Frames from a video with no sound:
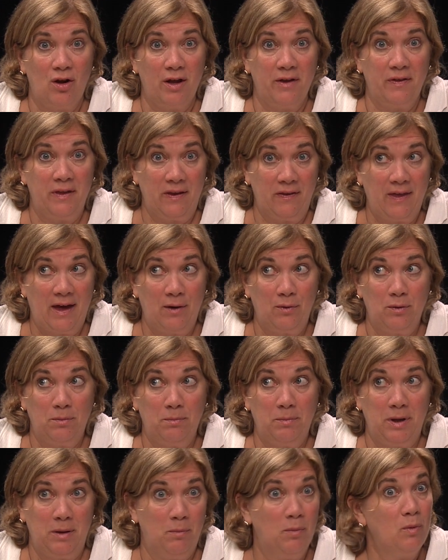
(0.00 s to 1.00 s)
I think
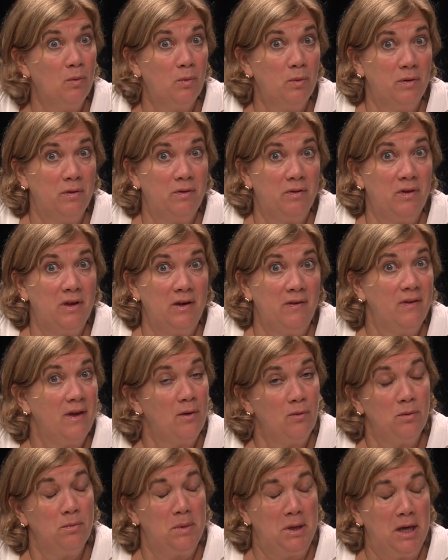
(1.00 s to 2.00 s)
people would think
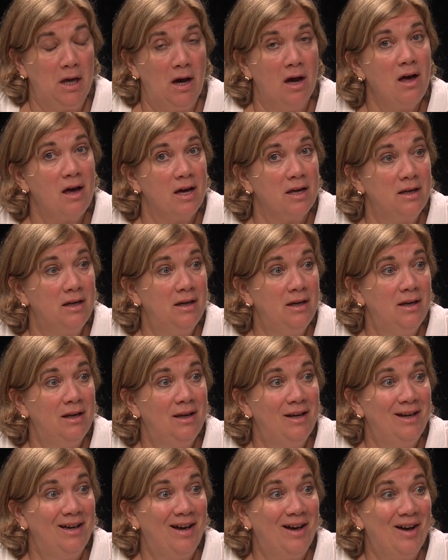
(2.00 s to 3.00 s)
that would be odd.
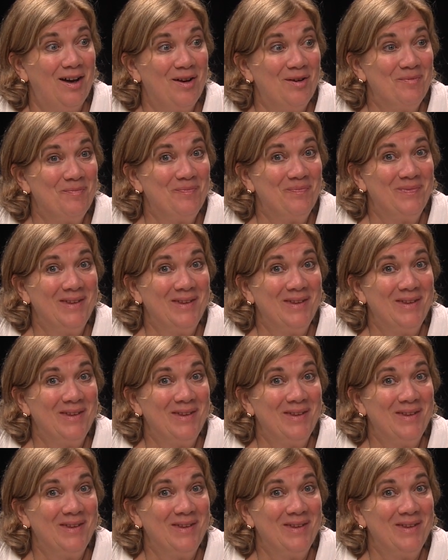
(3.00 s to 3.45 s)
Yeah.